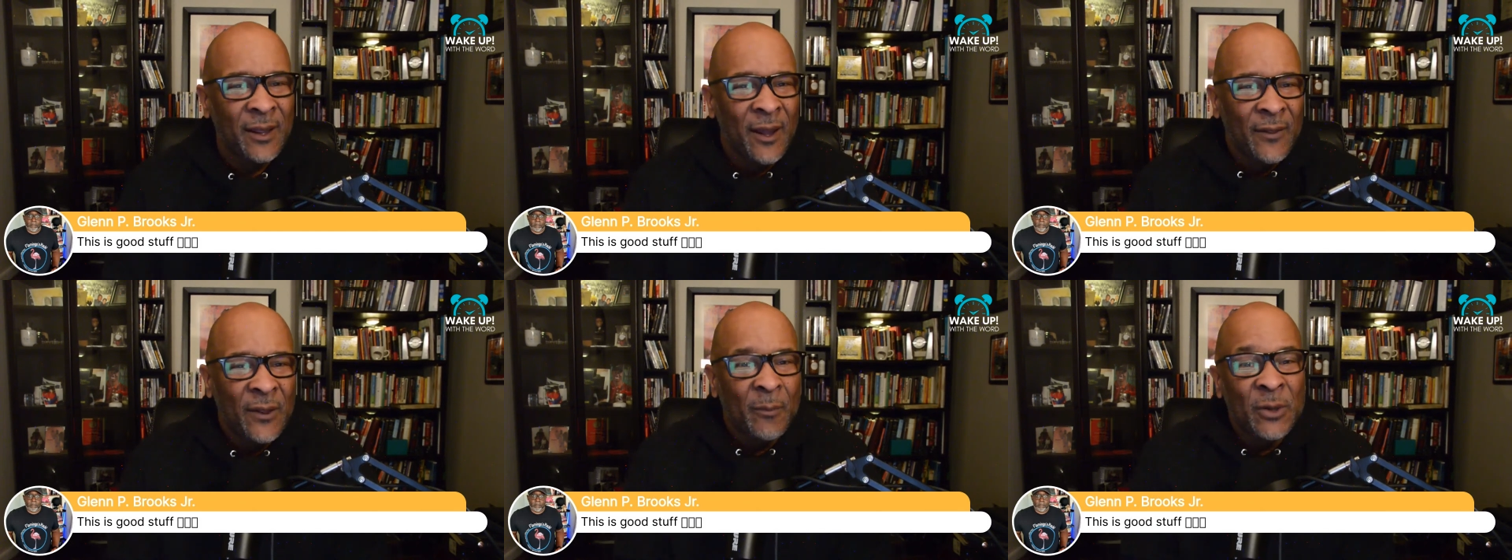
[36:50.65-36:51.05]

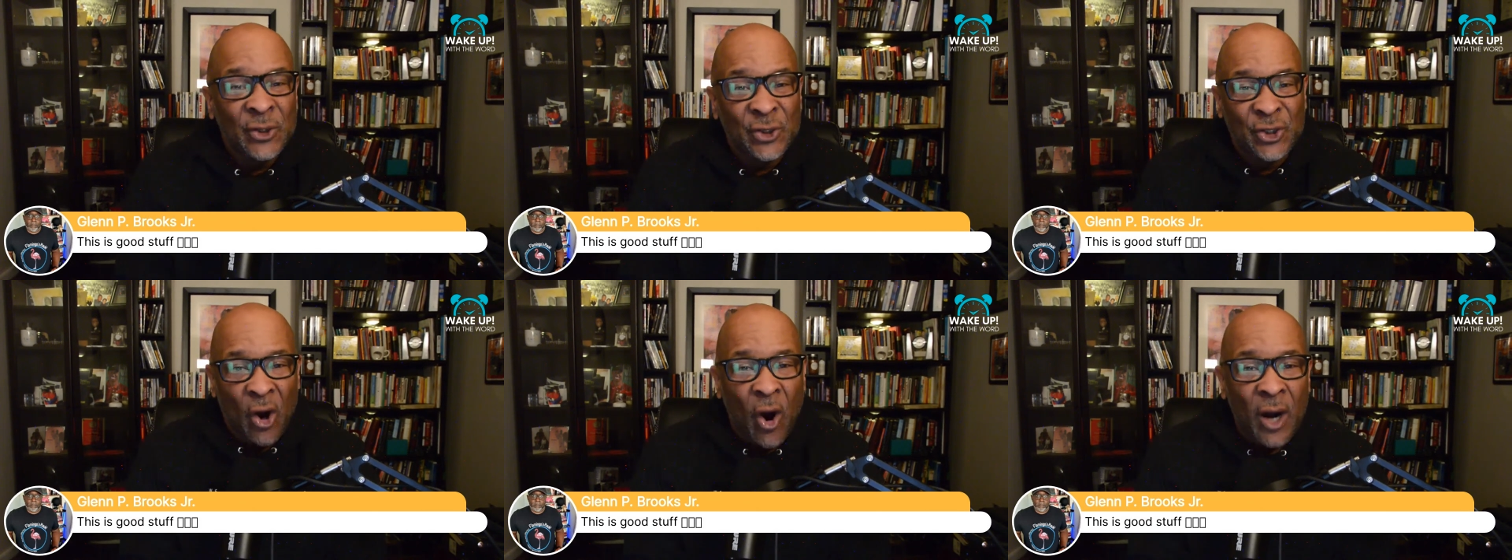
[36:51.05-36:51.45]
the
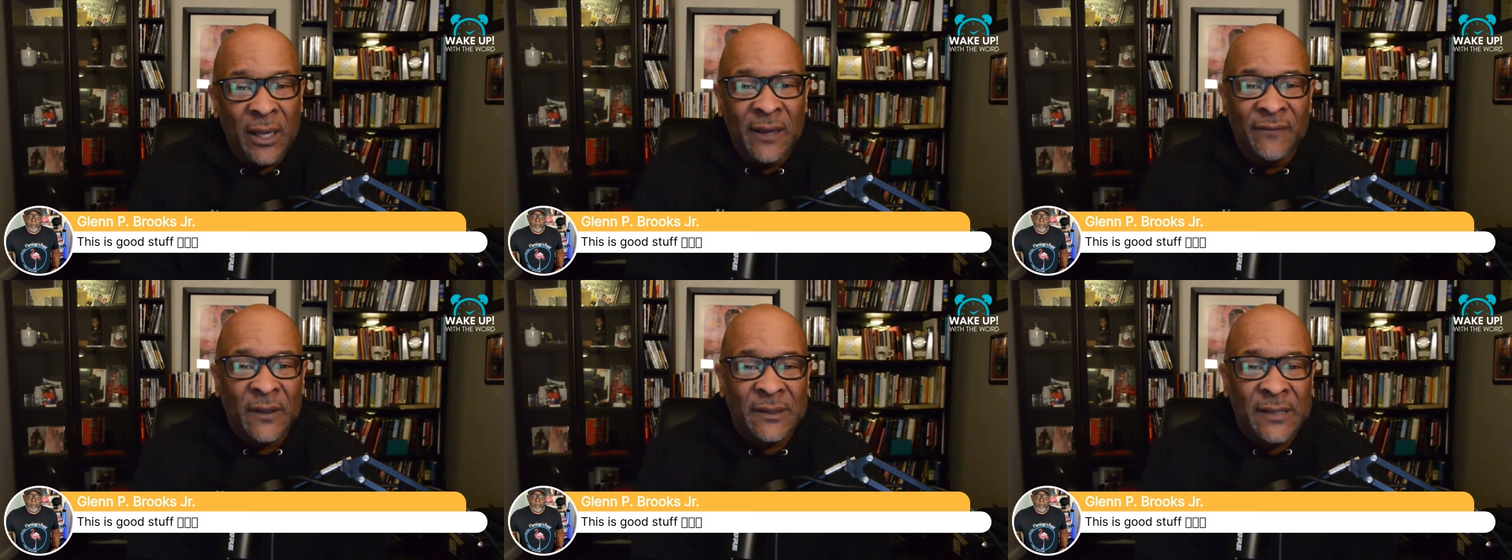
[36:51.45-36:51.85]
majority
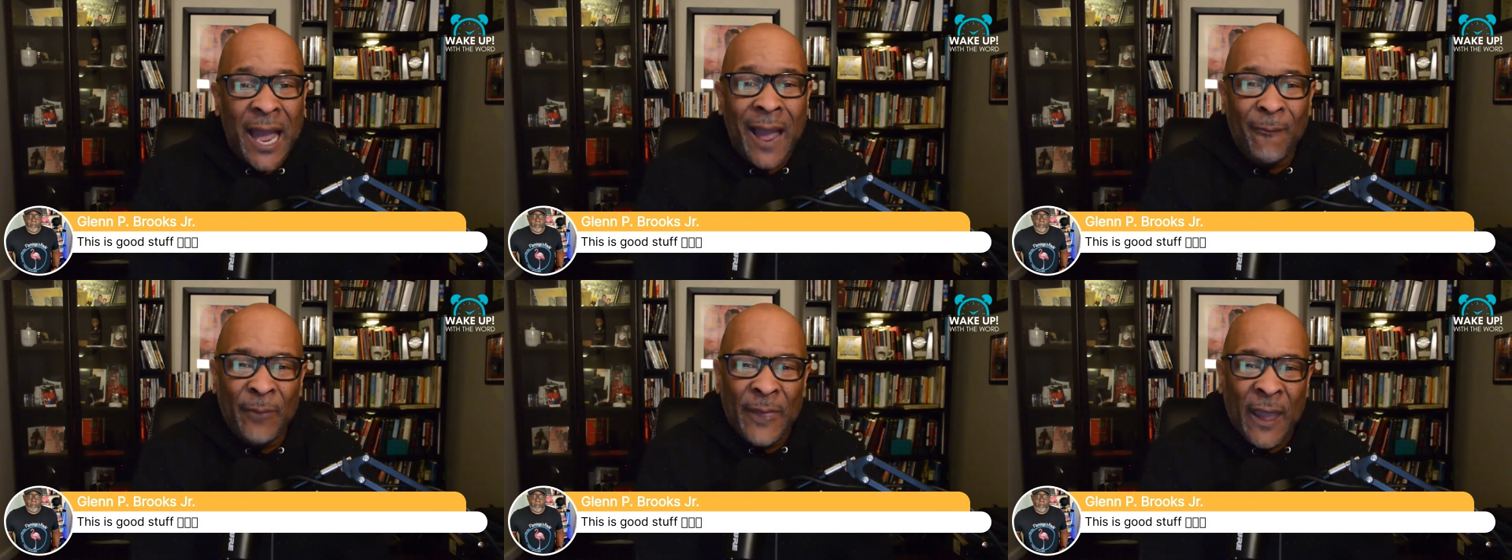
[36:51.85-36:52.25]
of the
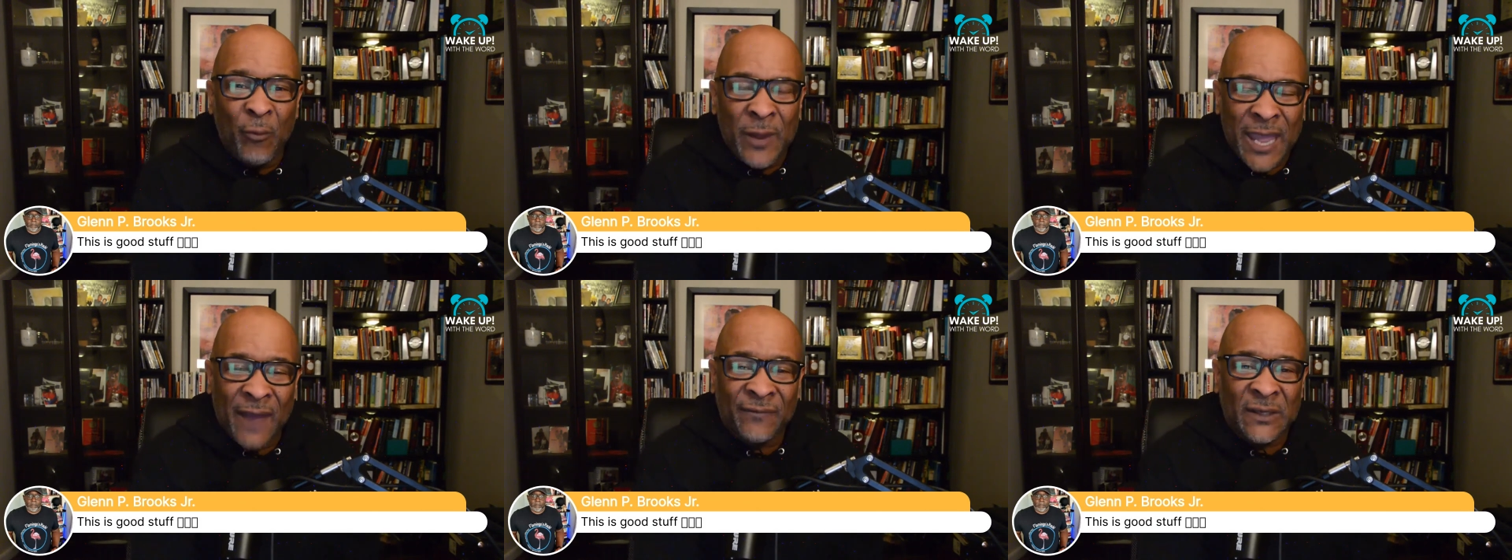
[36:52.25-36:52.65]
time that we
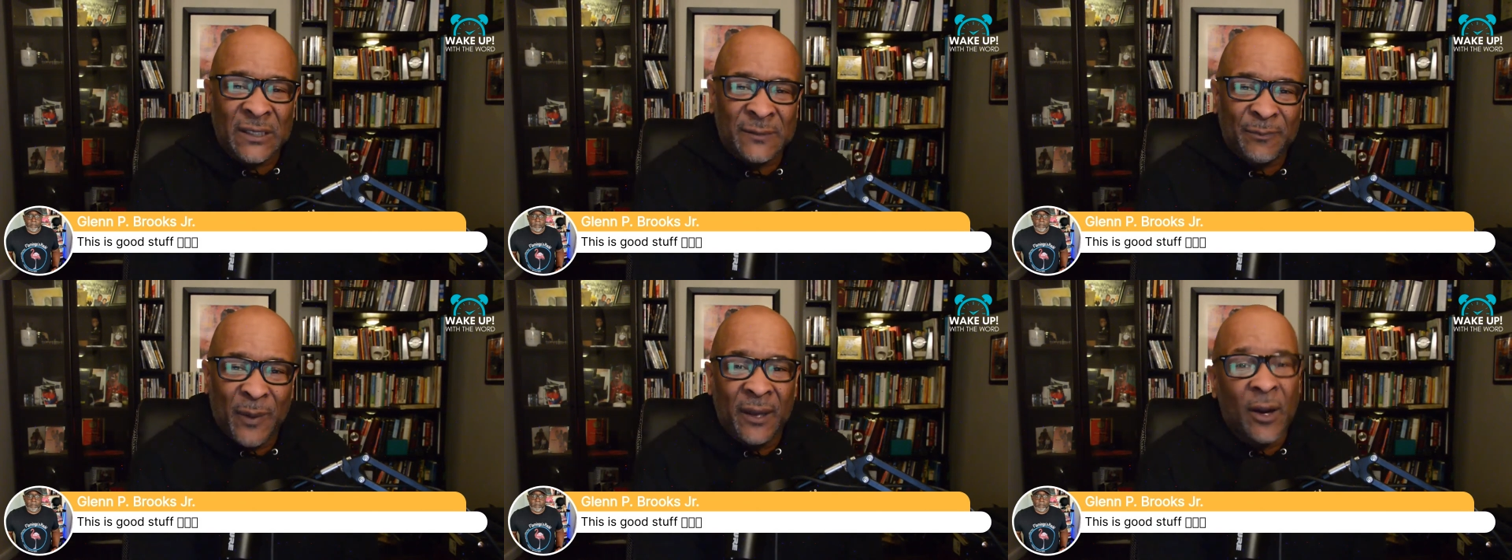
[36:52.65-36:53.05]
have to
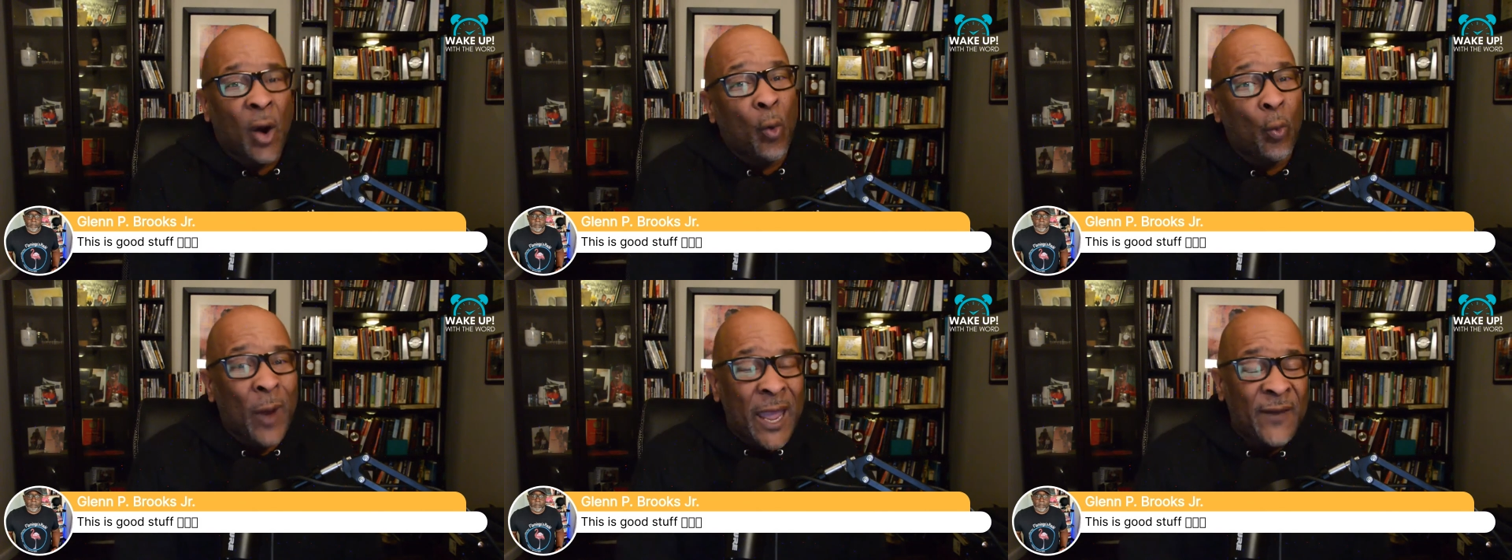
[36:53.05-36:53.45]
spend
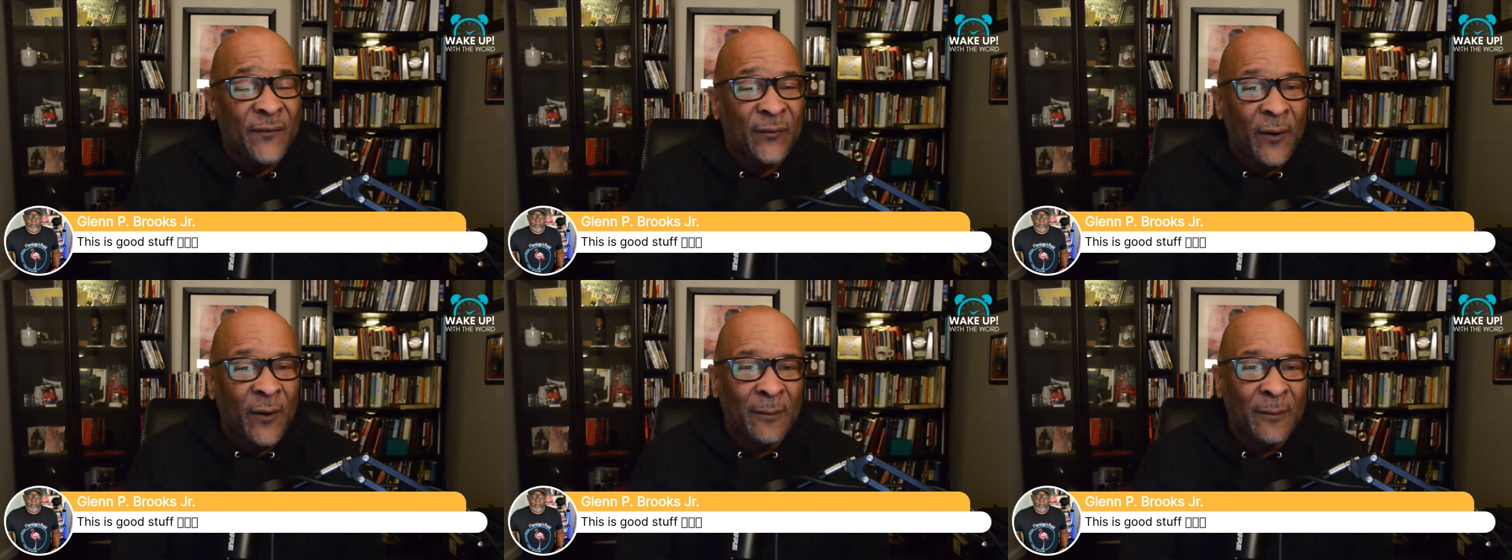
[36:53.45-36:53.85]
away
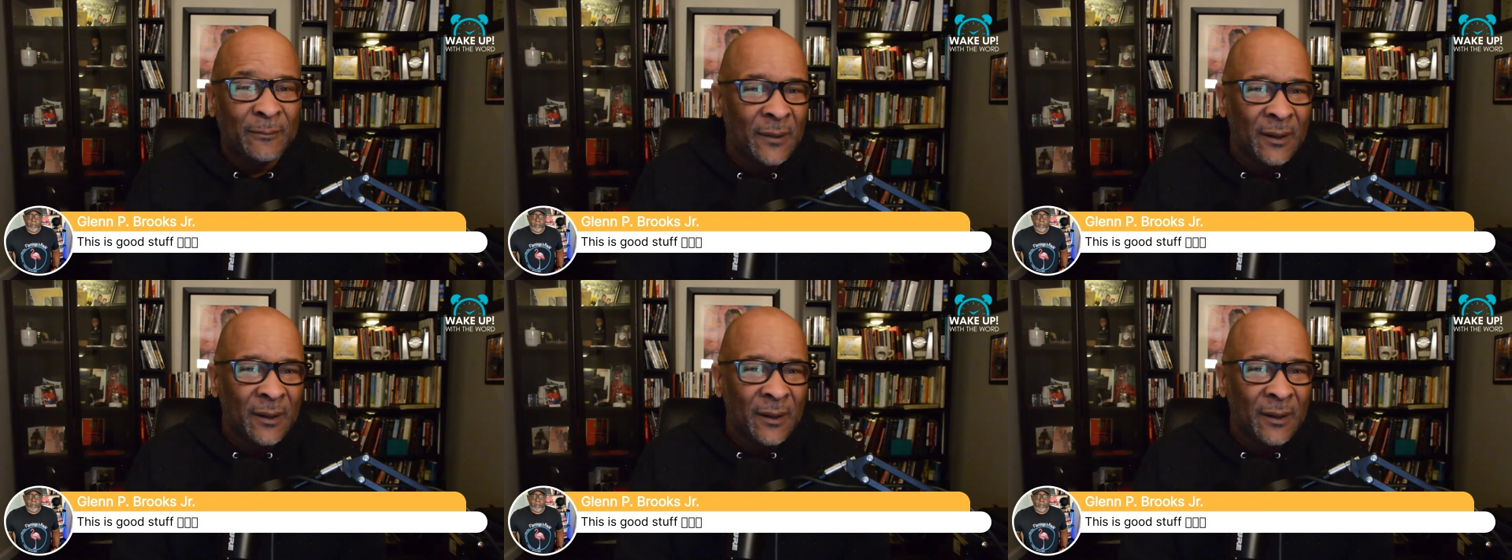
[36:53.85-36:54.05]
from